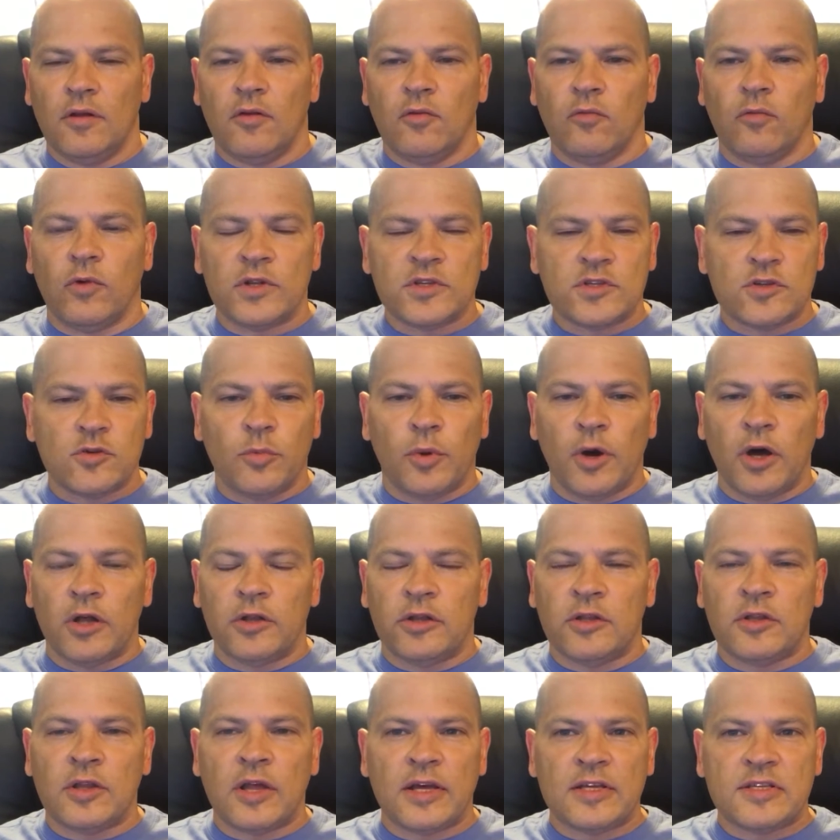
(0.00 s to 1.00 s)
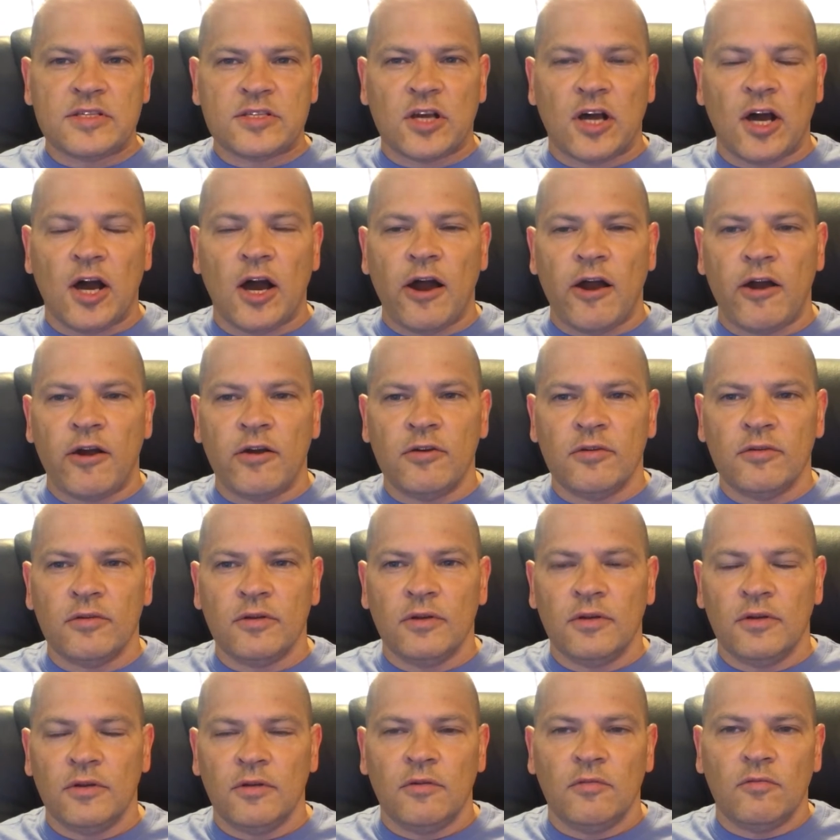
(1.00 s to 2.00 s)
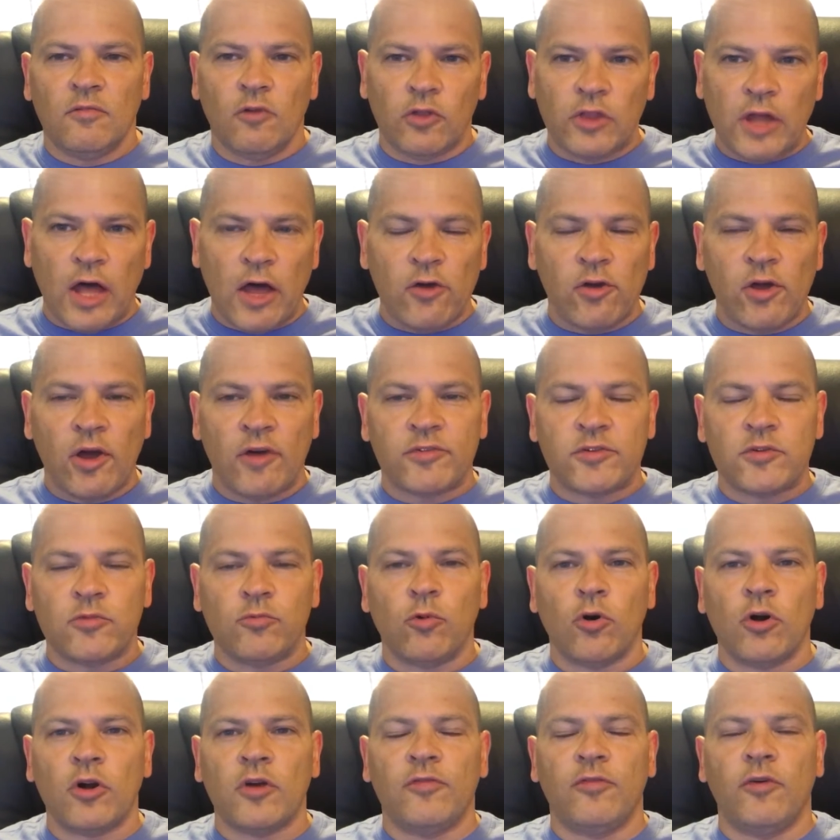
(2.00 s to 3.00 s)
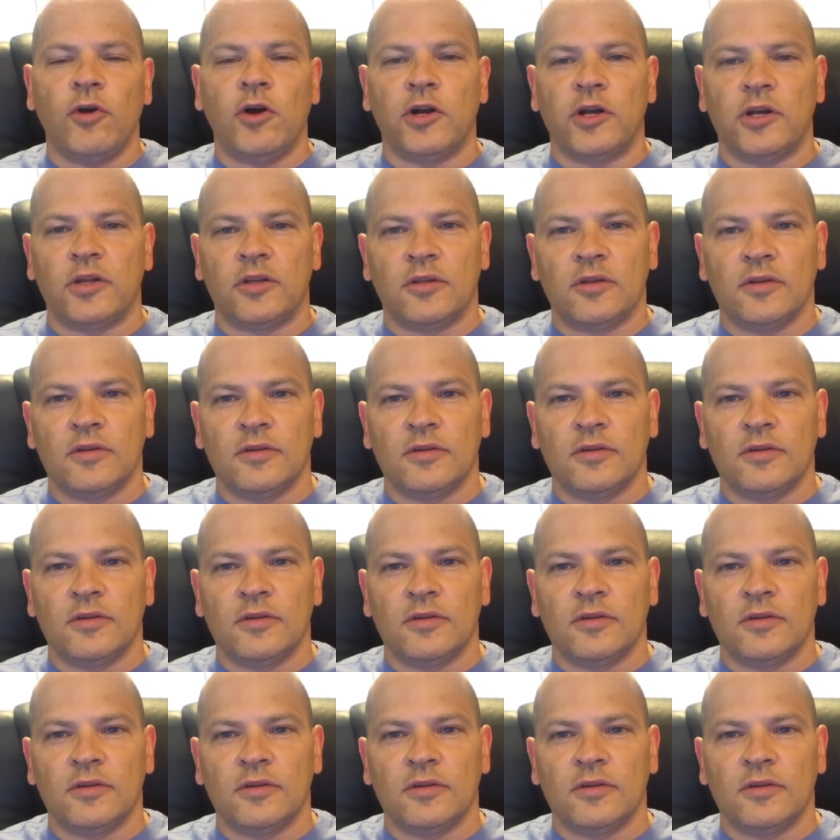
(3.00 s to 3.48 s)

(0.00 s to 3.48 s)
Once you bought the nice car, well, now you have to work for it.